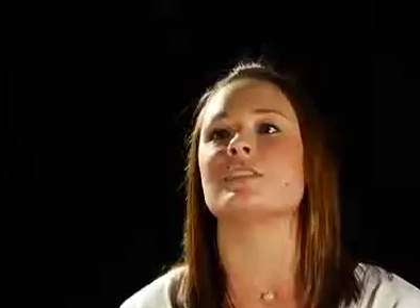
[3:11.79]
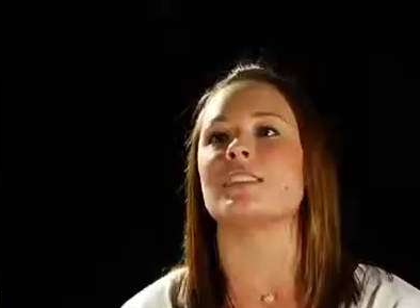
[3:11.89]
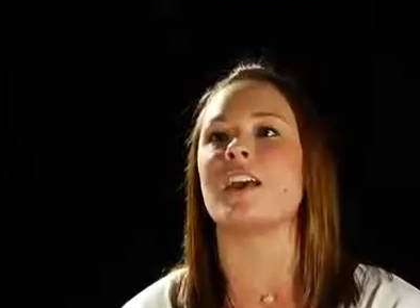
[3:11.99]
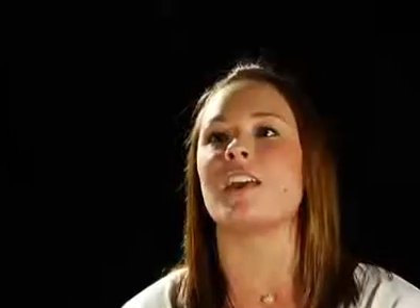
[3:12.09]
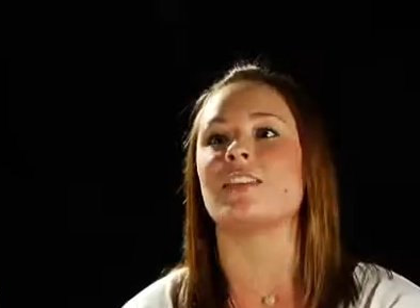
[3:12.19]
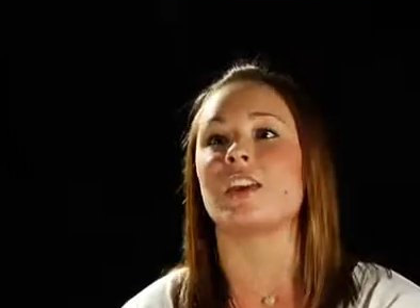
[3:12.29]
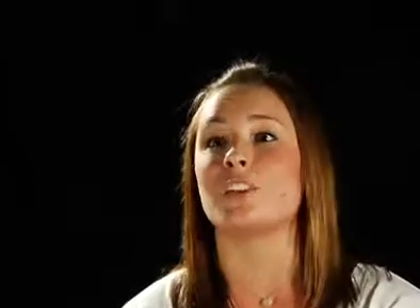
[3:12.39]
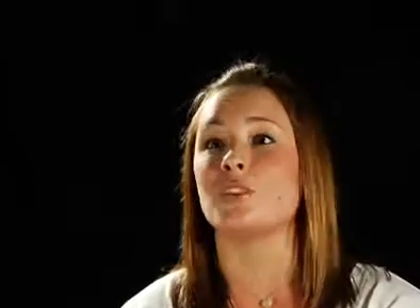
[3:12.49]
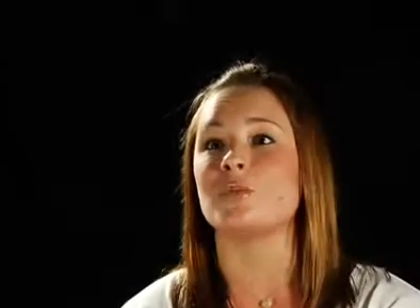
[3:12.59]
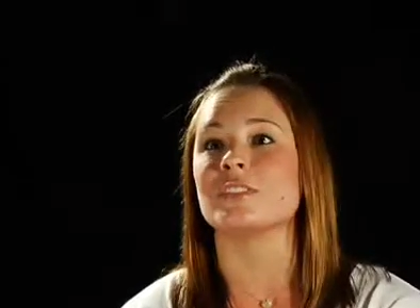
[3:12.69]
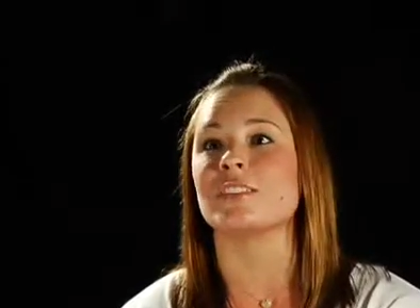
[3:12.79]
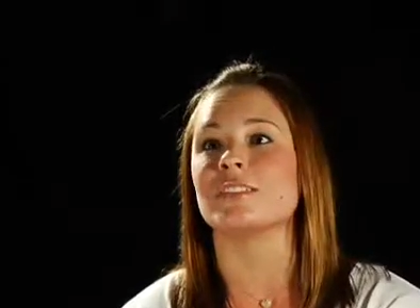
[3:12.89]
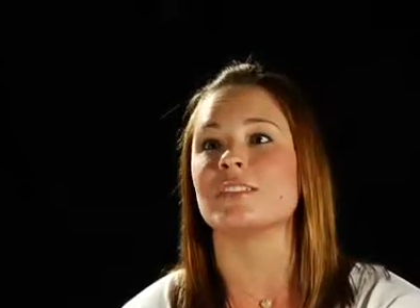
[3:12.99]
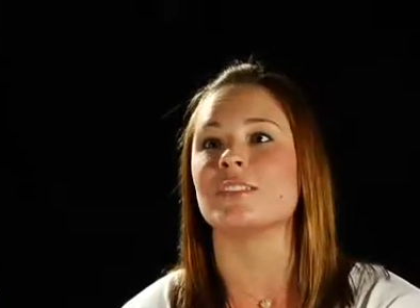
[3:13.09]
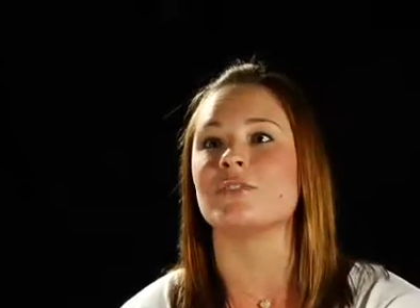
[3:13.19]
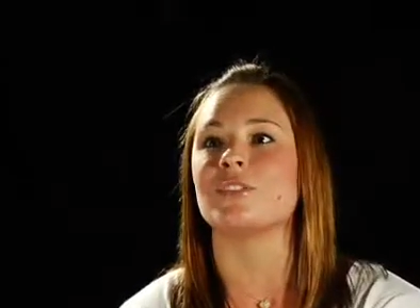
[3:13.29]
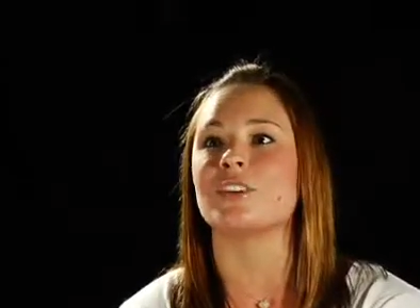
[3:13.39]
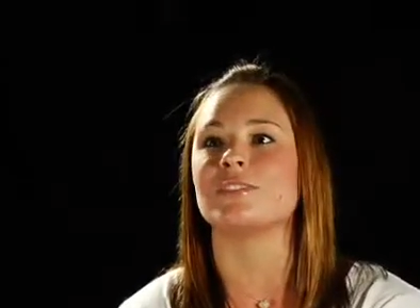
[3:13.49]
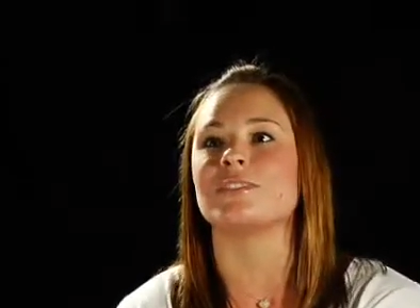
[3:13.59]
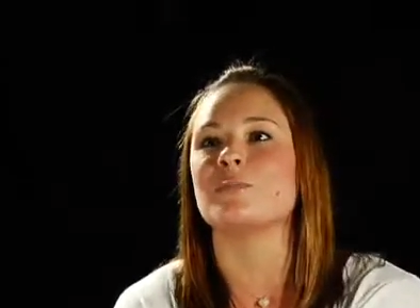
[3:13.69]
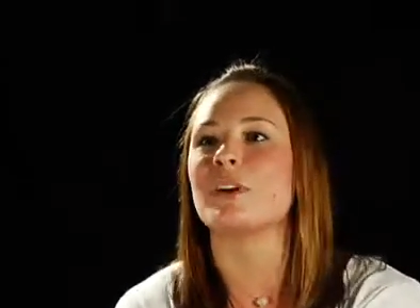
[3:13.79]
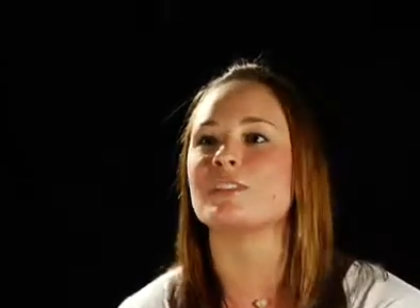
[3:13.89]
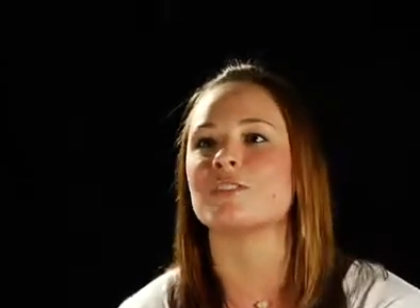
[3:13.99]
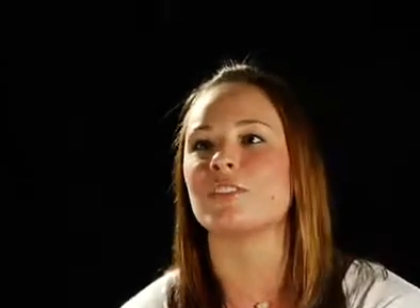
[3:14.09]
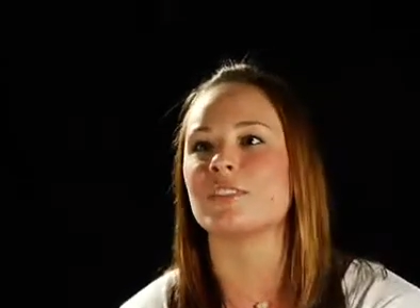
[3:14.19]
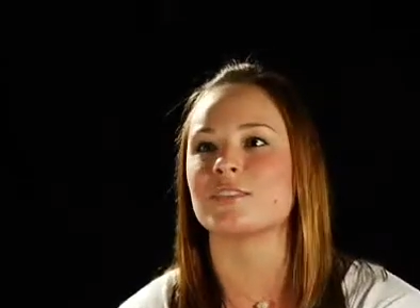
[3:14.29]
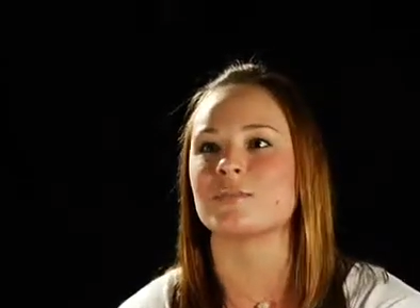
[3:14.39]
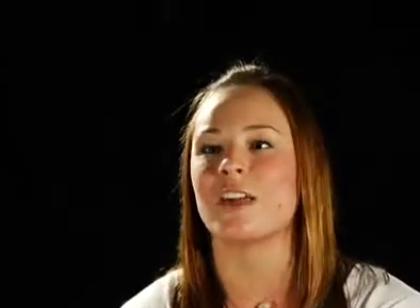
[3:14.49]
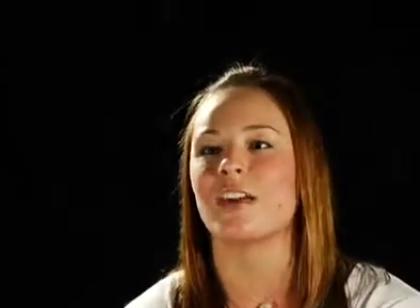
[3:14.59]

want to say thank you, Miss Eason, for the best two years of